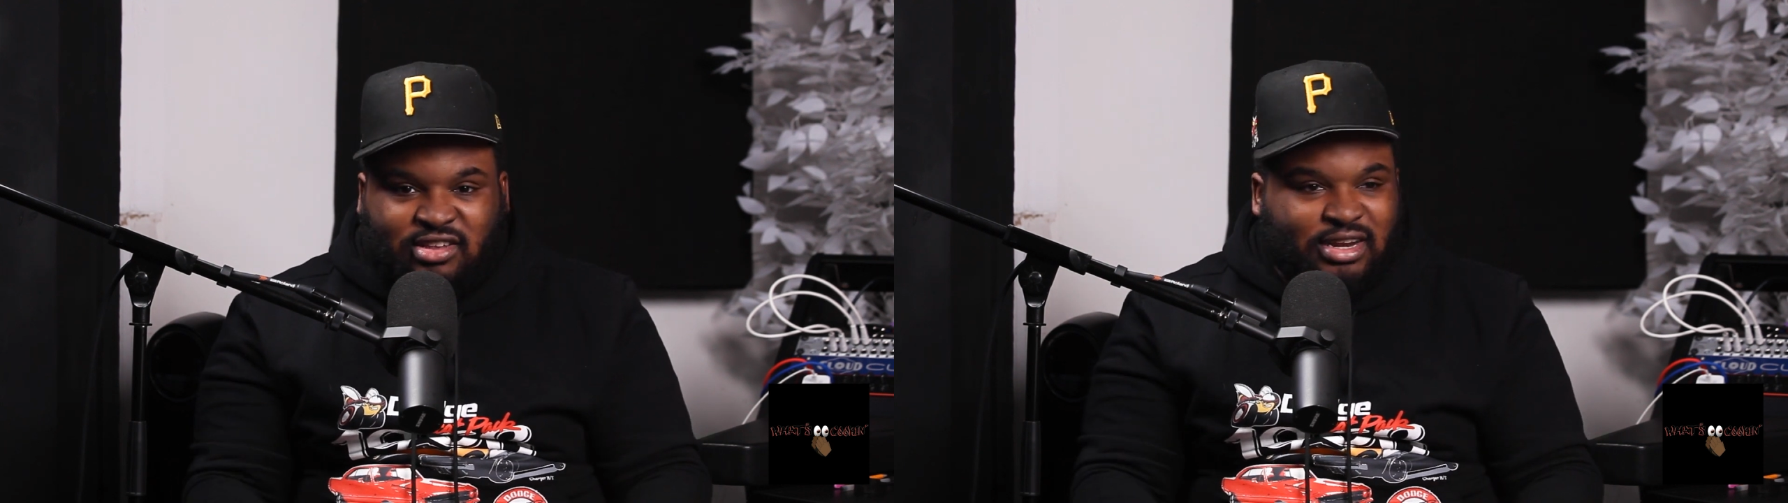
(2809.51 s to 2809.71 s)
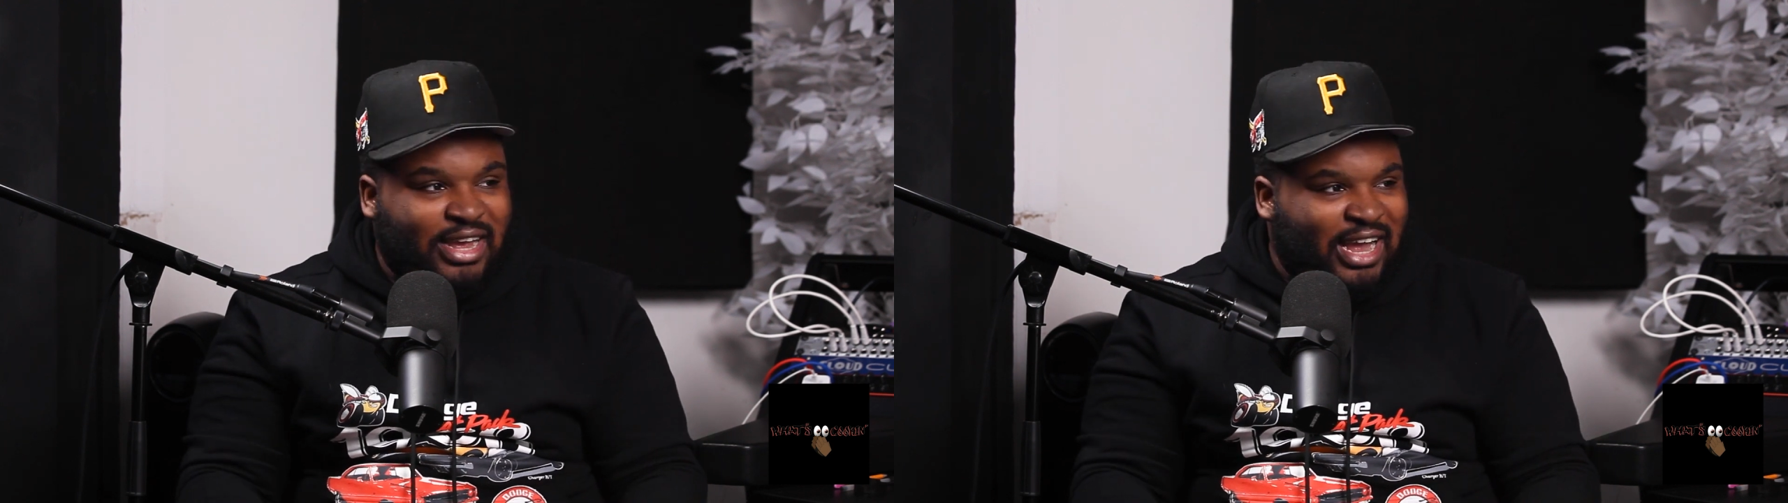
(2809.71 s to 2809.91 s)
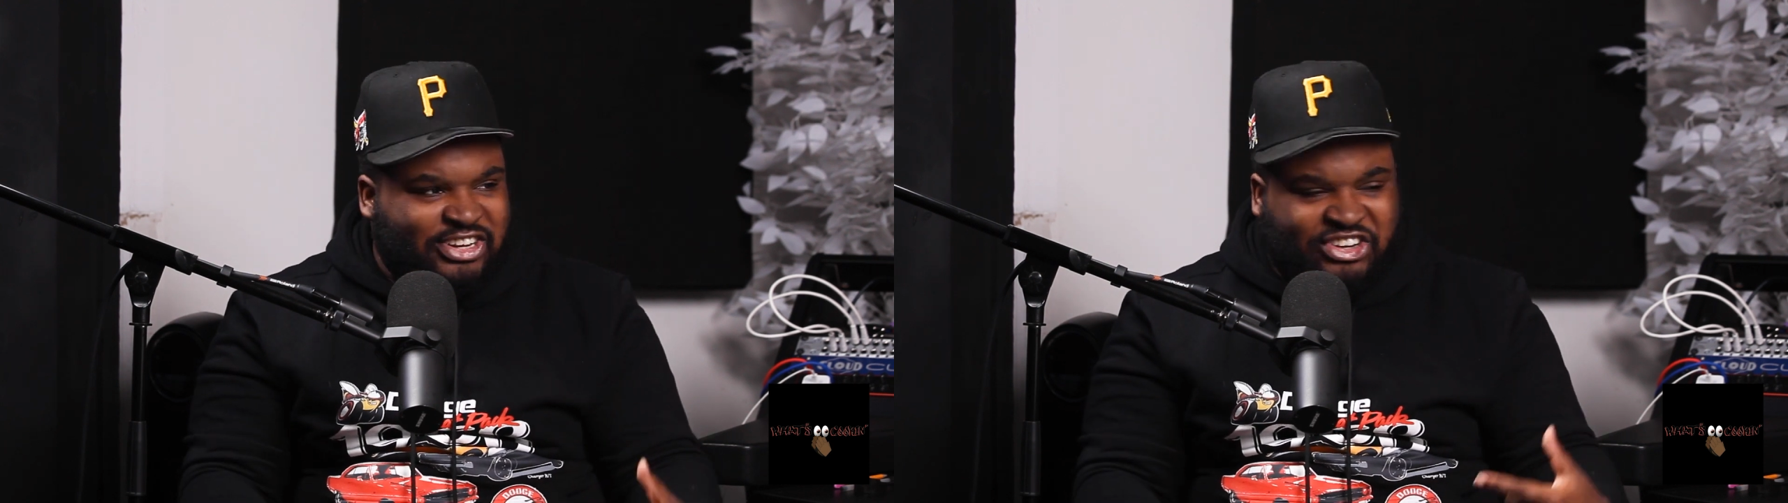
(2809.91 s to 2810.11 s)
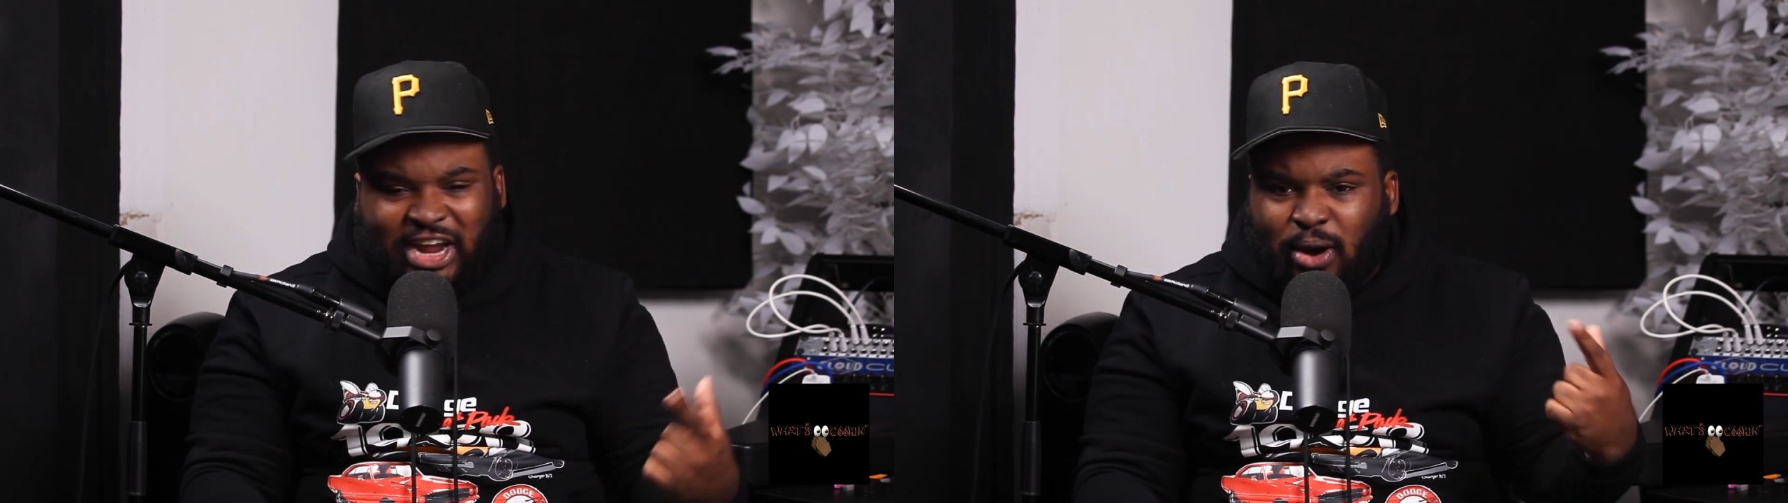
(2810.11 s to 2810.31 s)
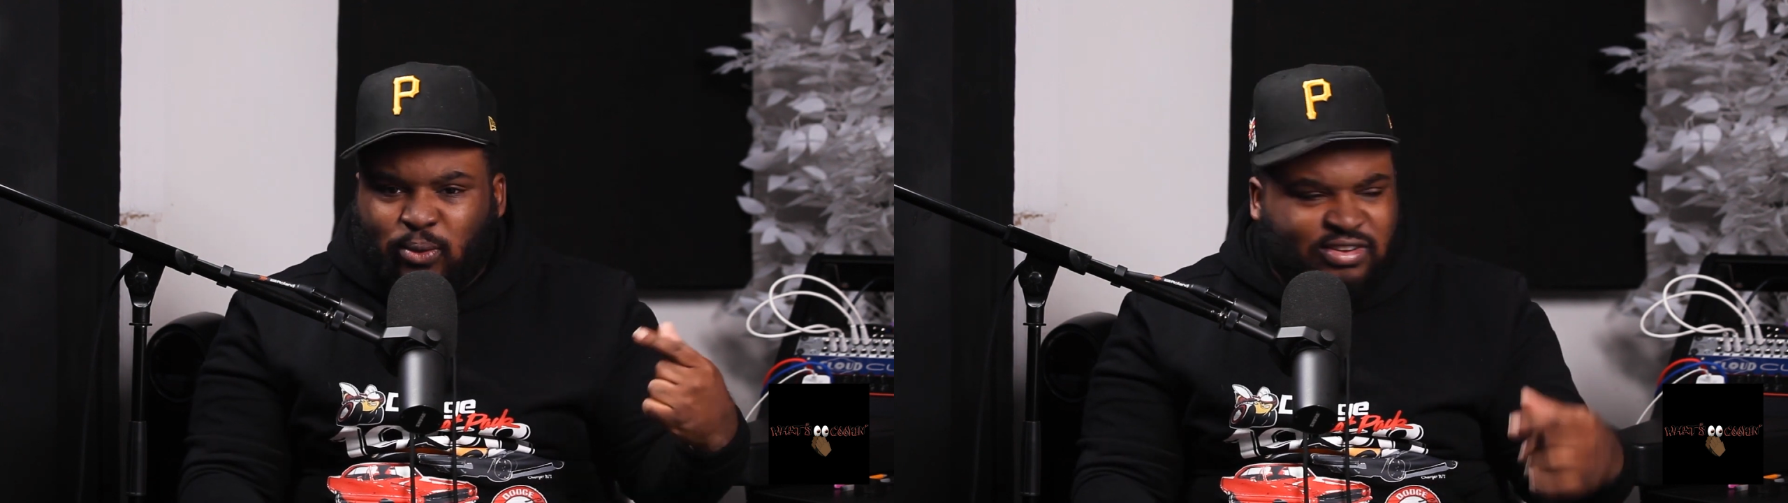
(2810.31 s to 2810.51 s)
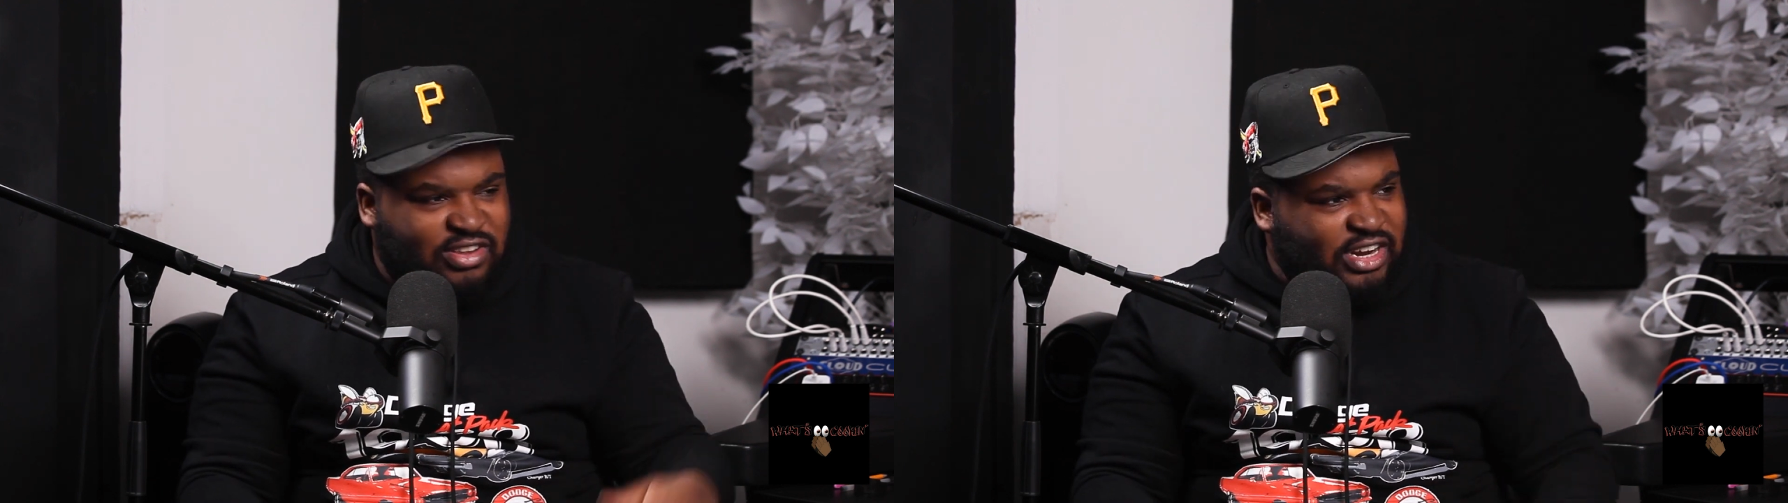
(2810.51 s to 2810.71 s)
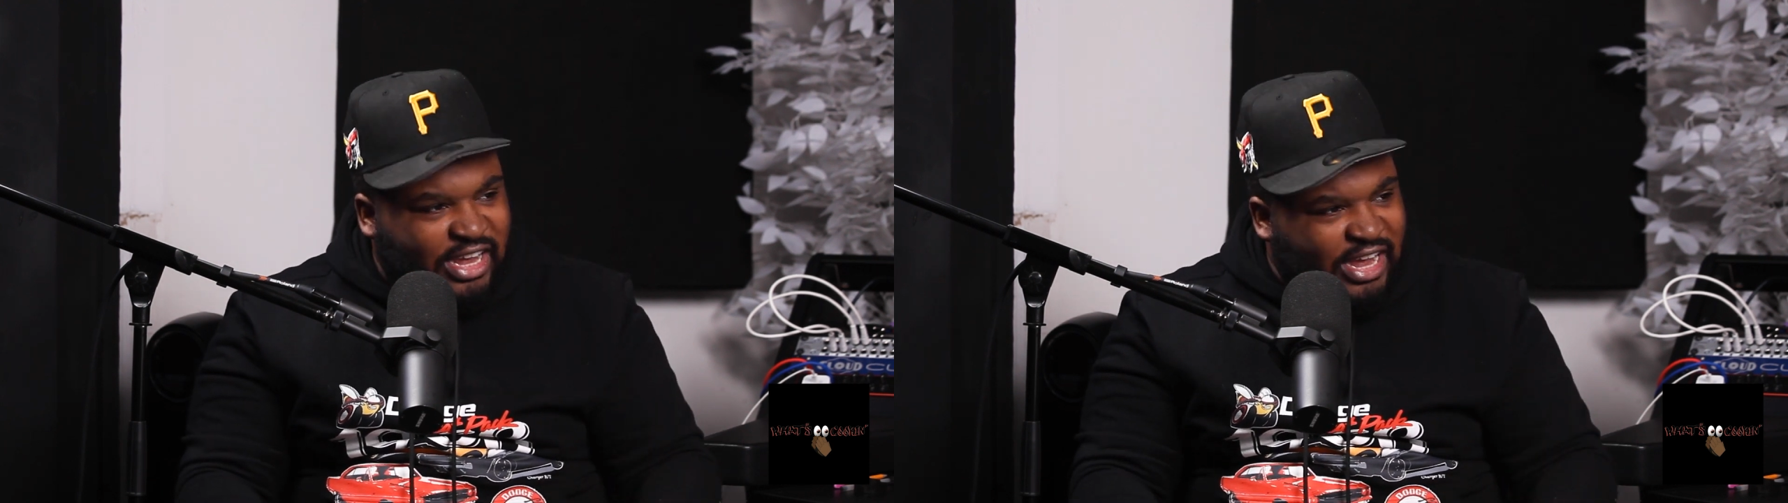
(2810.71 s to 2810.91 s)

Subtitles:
and it got showers in it.